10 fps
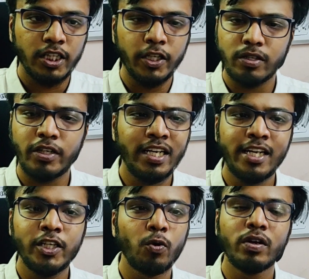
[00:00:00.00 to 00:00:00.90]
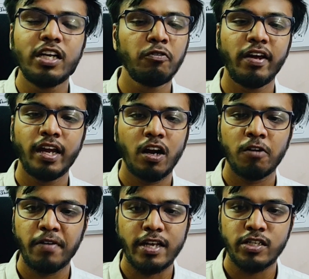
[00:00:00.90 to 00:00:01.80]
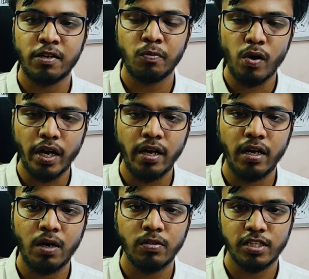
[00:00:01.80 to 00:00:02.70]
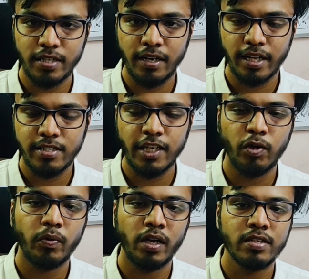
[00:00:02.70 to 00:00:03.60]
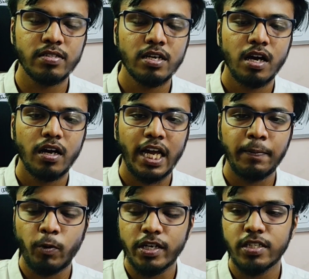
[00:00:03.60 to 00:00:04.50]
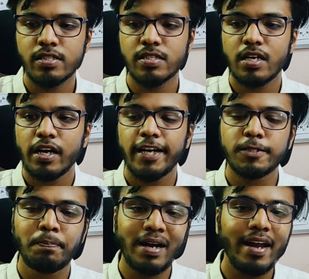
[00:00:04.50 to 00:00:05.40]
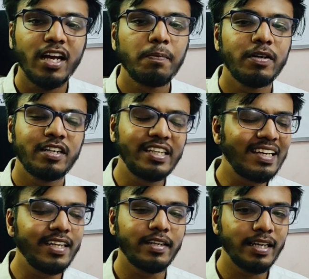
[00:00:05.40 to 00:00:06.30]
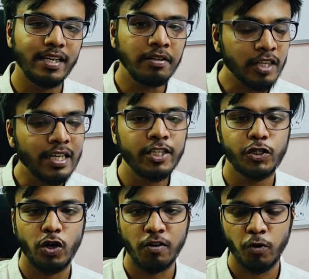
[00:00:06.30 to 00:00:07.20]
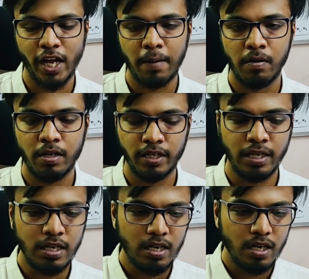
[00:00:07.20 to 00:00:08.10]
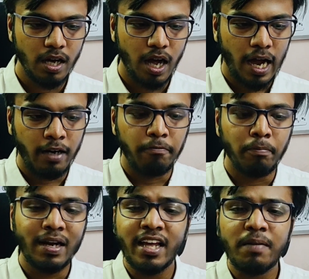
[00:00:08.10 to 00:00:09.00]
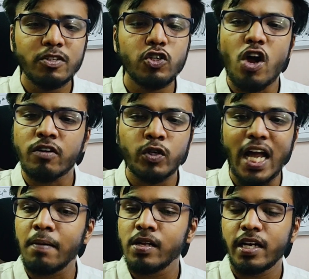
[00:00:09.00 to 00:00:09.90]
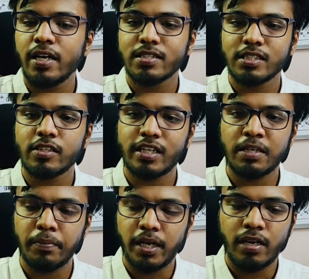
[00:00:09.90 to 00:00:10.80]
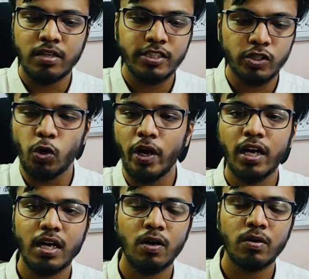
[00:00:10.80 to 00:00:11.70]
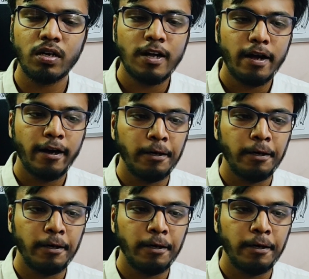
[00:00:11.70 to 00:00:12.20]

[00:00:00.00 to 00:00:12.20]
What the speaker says: the only way of actually working around the sentence equivalence type questions is building up a really strong vocabulary. And building up a strong vocabulary doesn't really mean just going around